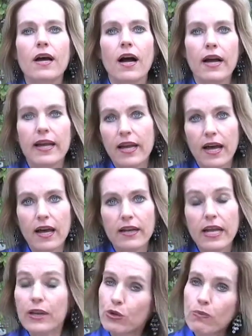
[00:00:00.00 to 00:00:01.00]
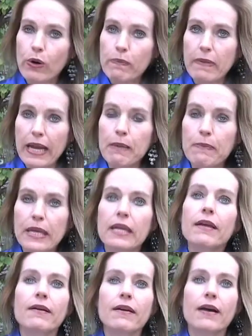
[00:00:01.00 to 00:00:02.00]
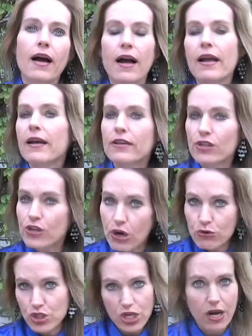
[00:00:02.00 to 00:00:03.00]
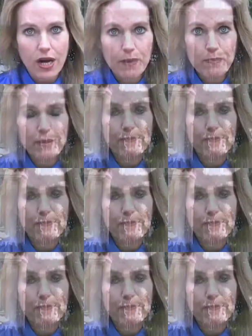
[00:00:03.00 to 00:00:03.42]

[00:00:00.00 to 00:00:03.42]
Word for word: I had a newborn baby, I had no job,